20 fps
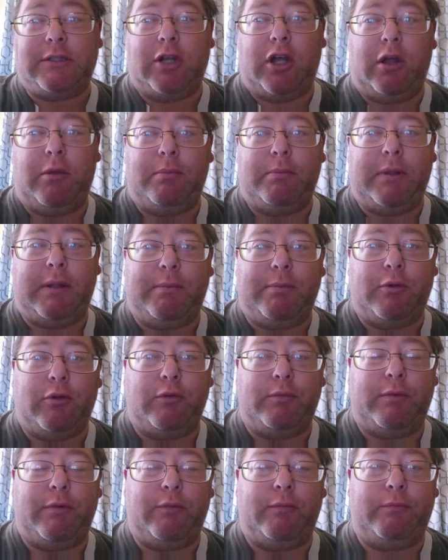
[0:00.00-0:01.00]
to all the
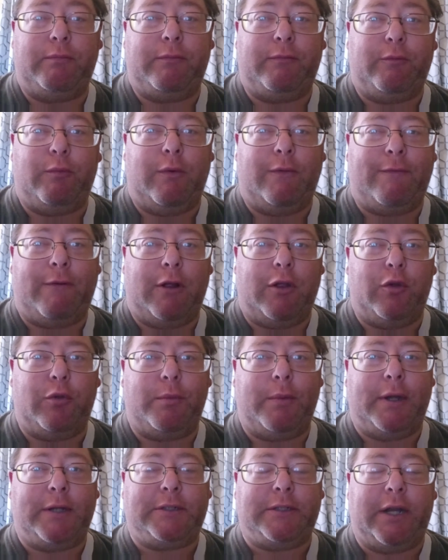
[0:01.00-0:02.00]
people who've been
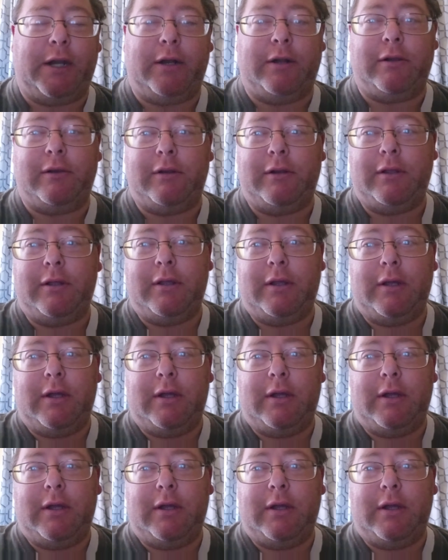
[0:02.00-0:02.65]
following my channel,